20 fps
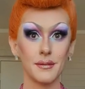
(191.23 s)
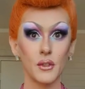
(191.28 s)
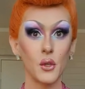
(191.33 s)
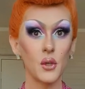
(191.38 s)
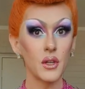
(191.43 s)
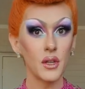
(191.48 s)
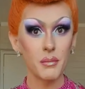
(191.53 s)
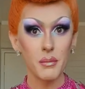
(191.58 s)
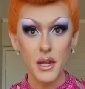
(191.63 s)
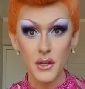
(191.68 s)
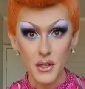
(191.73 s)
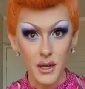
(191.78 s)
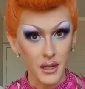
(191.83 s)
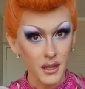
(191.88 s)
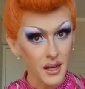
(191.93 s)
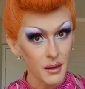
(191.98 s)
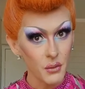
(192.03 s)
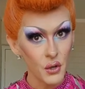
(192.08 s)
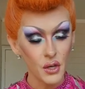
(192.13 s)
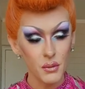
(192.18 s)
You can imagine, I
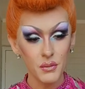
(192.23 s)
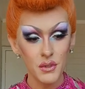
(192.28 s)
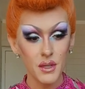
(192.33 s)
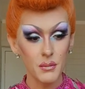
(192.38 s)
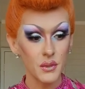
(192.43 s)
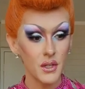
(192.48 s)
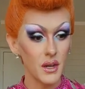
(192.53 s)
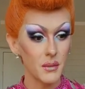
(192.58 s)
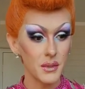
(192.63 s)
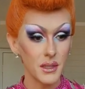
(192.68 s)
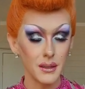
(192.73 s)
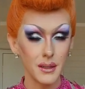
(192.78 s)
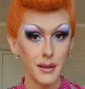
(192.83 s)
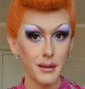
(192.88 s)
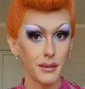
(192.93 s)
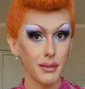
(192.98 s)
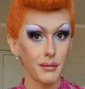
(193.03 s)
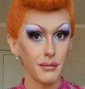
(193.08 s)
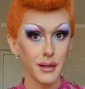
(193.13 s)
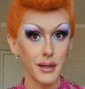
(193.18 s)
come home sometimes at
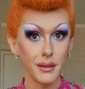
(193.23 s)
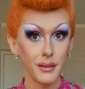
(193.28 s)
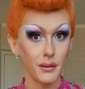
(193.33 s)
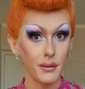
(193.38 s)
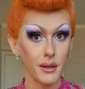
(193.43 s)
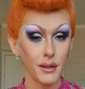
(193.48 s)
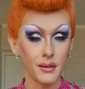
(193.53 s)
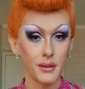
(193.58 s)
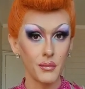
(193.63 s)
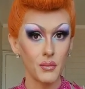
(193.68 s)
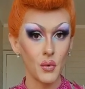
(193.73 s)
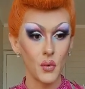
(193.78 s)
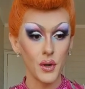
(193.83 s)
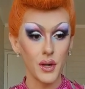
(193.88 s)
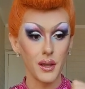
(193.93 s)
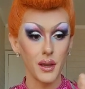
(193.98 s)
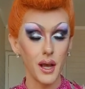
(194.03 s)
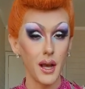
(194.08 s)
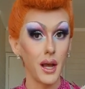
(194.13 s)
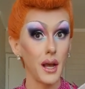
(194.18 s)
like 3:30 in the
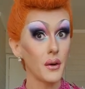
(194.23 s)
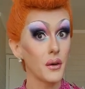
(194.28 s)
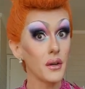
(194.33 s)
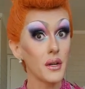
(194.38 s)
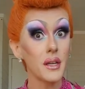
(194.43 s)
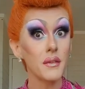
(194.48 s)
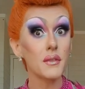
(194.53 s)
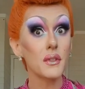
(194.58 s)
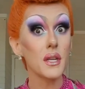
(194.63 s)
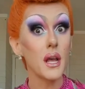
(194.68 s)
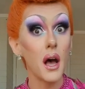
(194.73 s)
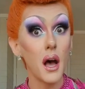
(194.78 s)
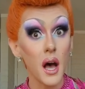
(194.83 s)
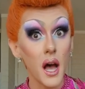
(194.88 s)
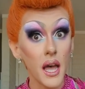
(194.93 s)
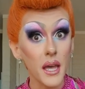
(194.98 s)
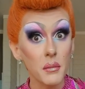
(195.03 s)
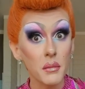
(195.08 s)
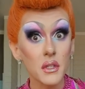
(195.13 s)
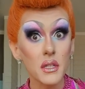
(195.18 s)
morning. I don't have
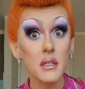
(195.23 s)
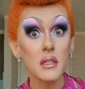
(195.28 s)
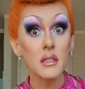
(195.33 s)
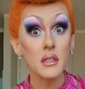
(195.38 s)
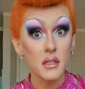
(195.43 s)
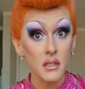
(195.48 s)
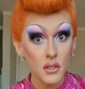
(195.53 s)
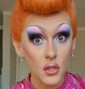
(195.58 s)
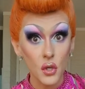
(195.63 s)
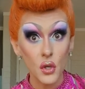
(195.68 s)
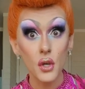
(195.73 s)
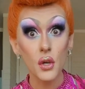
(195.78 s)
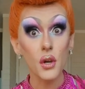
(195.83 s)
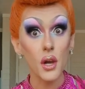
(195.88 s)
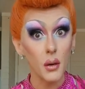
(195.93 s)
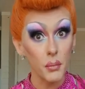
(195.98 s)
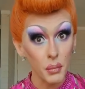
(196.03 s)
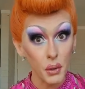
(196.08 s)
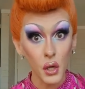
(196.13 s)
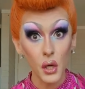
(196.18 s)
time to stir
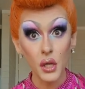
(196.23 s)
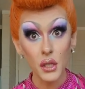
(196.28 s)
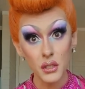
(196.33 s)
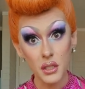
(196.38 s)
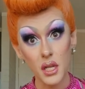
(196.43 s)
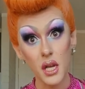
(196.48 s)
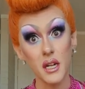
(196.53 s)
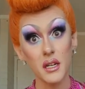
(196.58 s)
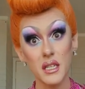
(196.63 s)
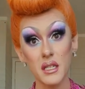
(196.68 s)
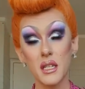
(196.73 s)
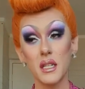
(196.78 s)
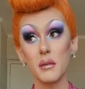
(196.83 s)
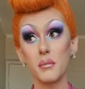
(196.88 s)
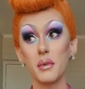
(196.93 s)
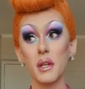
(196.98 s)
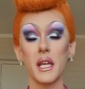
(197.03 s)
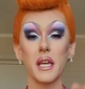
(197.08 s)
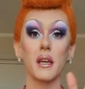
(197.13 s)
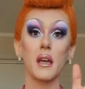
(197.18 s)
a pot. I just need to
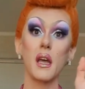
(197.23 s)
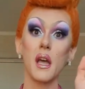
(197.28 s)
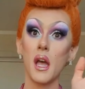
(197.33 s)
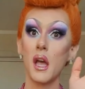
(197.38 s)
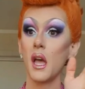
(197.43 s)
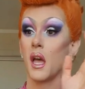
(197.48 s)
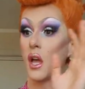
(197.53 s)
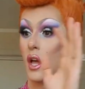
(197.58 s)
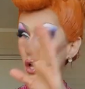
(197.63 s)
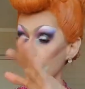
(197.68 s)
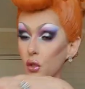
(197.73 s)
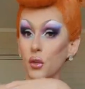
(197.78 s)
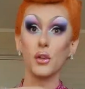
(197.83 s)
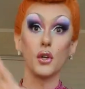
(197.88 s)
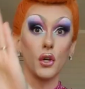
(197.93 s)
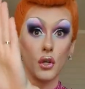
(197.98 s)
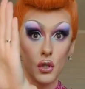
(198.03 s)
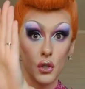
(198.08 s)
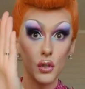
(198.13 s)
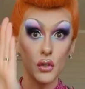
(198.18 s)
be like,
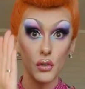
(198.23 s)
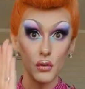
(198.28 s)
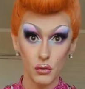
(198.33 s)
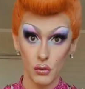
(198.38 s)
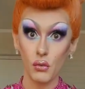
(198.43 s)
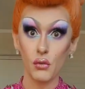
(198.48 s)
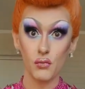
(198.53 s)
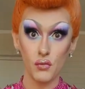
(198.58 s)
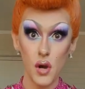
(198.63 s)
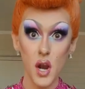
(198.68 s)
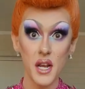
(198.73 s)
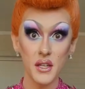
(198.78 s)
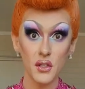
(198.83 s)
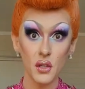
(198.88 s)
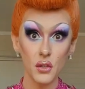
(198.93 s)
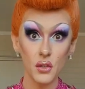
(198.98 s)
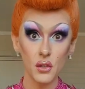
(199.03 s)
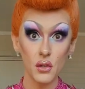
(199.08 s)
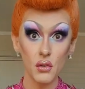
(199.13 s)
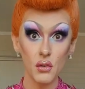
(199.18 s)
look, rice,
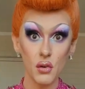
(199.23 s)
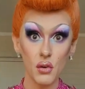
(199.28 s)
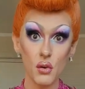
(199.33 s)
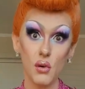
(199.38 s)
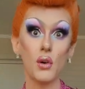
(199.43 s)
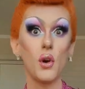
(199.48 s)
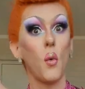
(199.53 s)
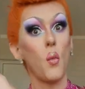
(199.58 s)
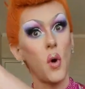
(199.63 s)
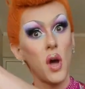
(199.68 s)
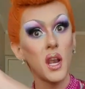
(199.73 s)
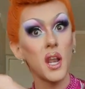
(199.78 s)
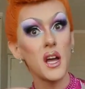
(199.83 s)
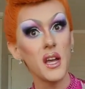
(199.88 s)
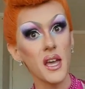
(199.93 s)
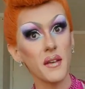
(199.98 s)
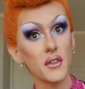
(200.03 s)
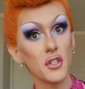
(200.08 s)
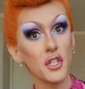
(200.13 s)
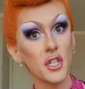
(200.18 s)
you cook while I
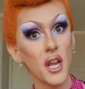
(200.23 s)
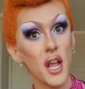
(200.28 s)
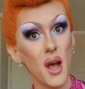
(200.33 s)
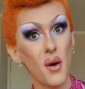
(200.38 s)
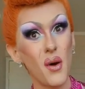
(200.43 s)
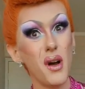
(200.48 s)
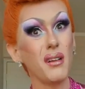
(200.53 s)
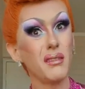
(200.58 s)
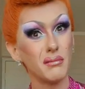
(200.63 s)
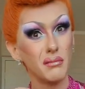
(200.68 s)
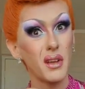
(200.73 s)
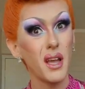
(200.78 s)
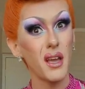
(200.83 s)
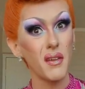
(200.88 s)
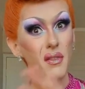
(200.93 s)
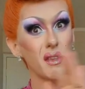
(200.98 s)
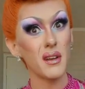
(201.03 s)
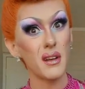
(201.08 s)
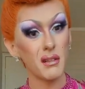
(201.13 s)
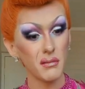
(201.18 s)
have a shower,
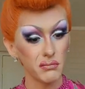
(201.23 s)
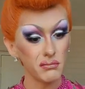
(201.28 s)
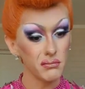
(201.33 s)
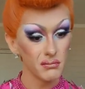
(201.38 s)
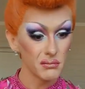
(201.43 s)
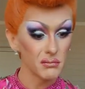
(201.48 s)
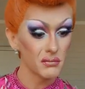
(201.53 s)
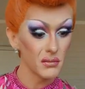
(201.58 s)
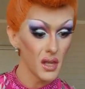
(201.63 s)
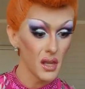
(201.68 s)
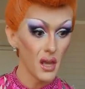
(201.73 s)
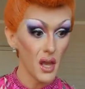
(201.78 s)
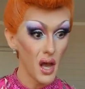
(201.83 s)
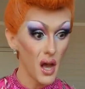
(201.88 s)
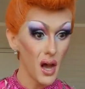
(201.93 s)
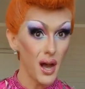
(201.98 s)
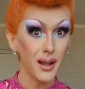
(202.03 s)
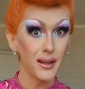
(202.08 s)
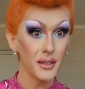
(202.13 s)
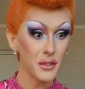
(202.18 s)
and then
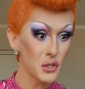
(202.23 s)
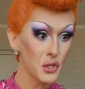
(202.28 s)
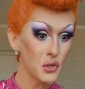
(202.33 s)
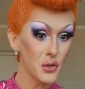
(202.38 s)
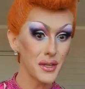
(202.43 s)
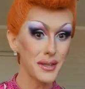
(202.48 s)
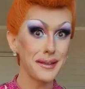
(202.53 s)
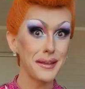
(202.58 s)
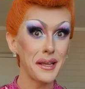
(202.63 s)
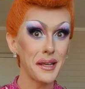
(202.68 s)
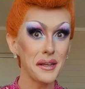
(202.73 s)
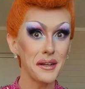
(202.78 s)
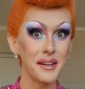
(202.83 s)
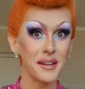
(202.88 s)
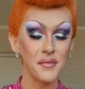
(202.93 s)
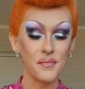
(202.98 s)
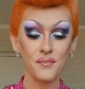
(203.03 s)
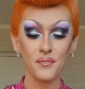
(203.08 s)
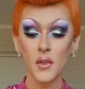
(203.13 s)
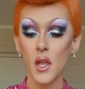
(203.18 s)
I'll enjoy you later.
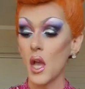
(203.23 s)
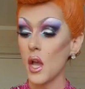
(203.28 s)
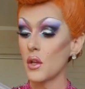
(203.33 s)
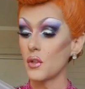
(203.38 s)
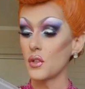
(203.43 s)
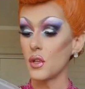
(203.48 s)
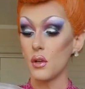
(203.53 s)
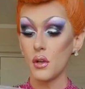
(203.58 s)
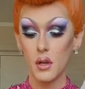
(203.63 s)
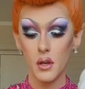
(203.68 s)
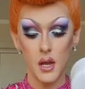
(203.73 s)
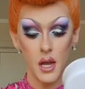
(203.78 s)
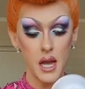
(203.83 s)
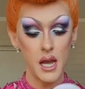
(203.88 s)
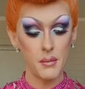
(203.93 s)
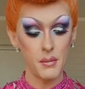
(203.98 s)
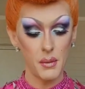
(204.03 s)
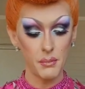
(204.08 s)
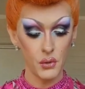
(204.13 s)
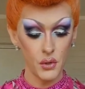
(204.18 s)
So
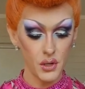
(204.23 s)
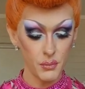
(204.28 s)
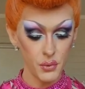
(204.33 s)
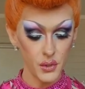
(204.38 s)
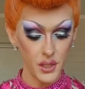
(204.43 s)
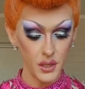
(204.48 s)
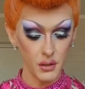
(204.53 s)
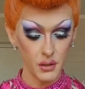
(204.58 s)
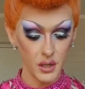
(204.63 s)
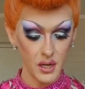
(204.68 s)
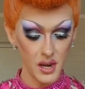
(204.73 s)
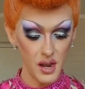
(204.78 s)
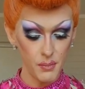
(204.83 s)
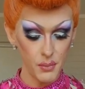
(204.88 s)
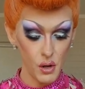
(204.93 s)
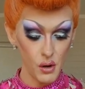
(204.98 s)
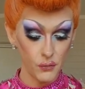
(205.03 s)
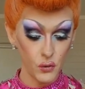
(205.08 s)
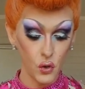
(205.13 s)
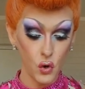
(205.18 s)
I'm going to put a
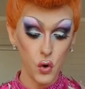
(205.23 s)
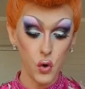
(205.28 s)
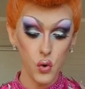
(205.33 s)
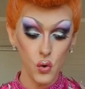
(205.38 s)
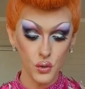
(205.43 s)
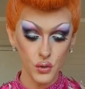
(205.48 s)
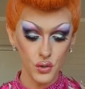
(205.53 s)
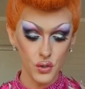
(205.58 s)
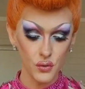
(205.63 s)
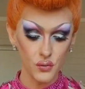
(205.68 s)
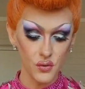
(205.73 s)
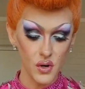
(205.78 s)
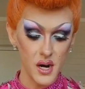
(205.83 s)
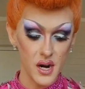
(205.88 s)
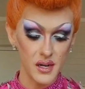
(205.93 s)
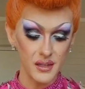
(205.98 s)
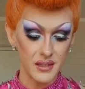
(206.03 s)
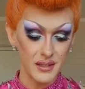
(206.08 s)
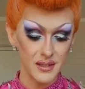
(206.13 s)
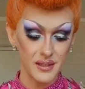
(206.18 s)
cup of cooked
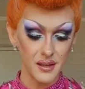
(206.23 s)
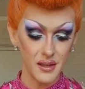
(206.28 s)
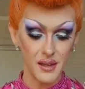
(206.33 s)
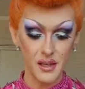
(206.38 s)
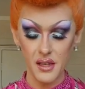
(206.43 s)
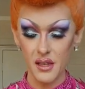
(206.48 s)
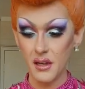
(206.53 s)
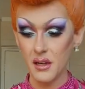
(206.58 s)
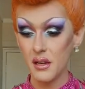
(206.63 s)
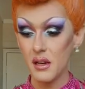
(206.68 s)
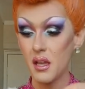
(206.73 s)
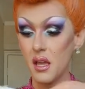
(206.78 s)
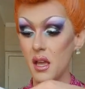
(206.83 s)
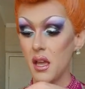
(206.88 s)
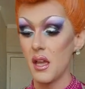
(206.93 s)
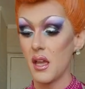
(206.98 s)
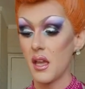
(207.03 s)
rice in.